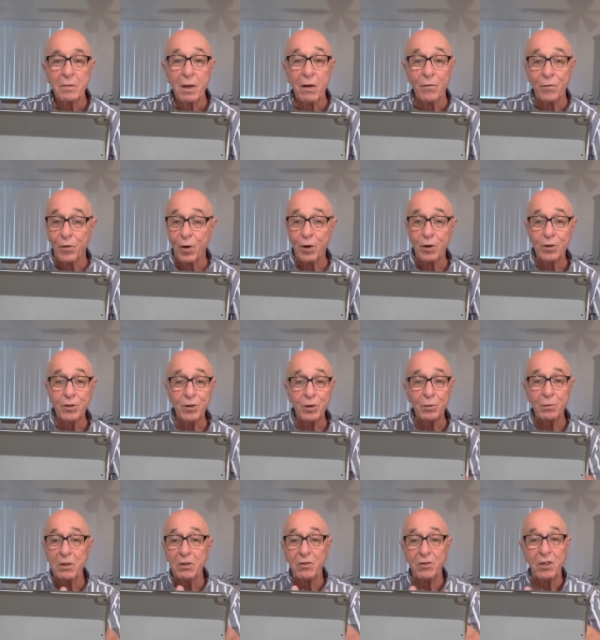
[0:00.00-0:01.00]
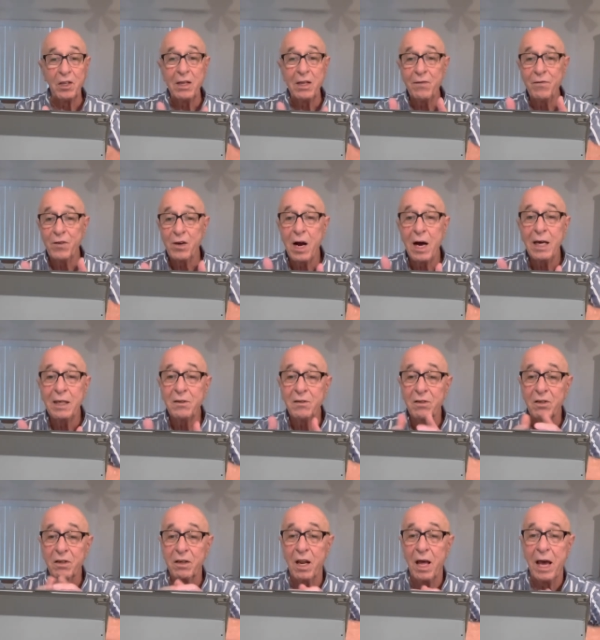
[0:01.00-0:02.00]
First, to receive
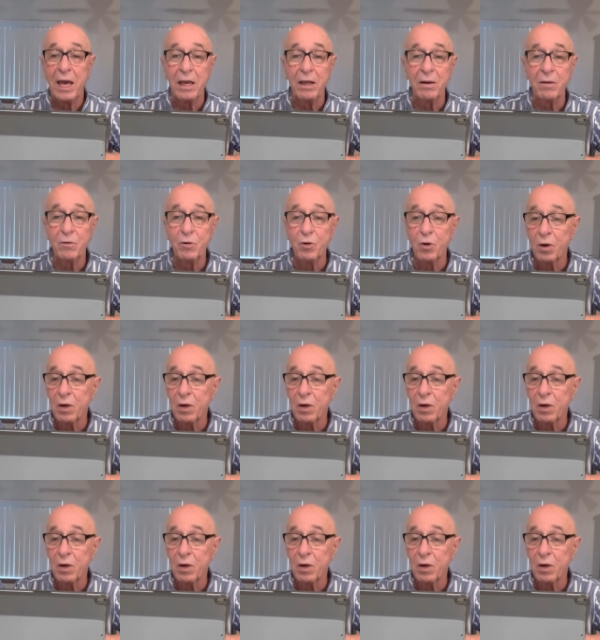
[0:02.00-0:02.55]
God's light, your